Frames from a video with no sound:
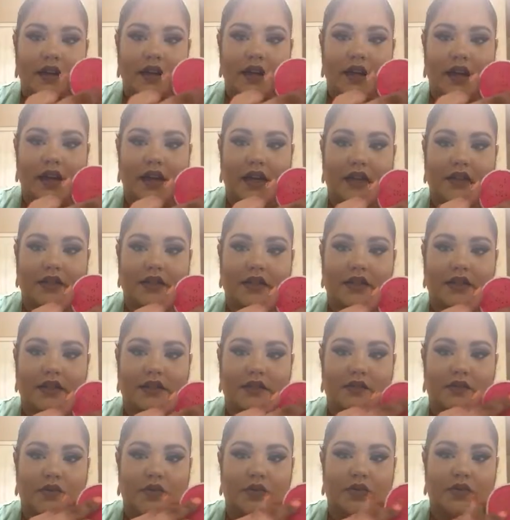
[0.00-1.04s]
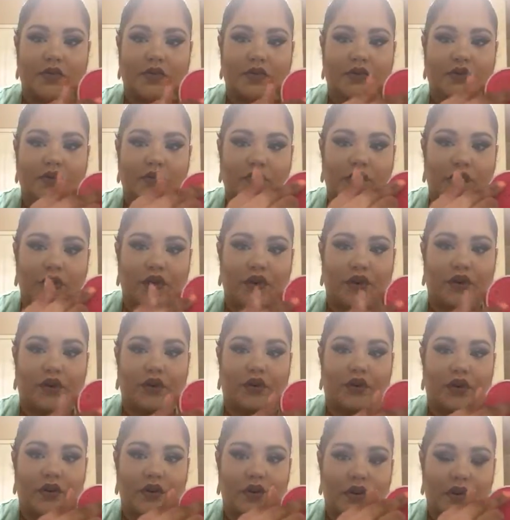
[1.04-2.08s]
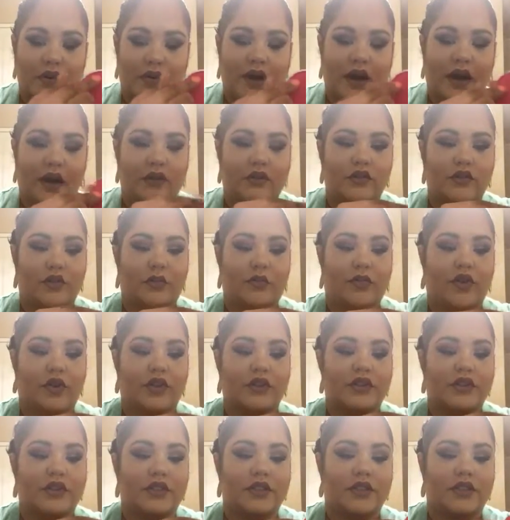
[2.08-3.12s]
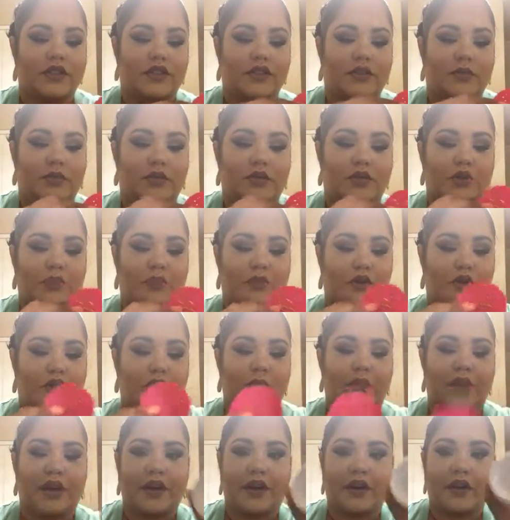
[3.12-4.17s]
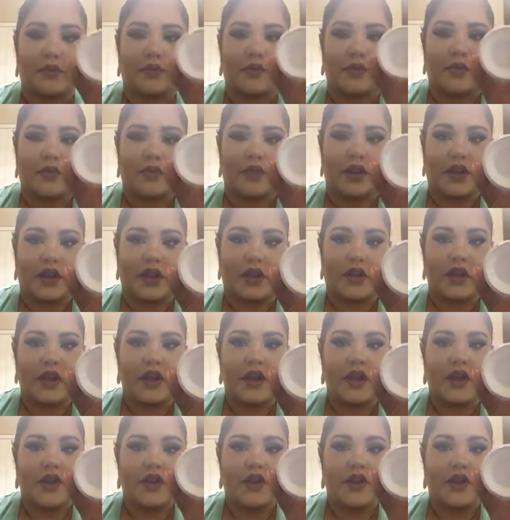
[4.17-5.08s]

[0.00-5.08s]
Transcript: It has this where you could swirl around your brushes and your beauty blender, but really